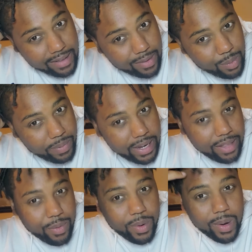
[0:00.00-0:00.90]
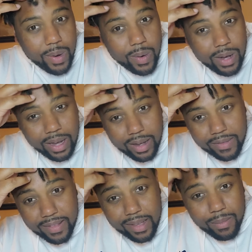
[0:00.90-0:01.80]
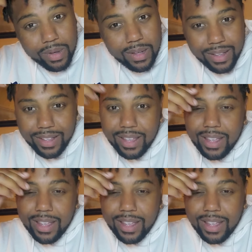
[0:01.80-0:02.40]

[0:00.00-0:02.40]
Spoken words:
to play the role of Simba.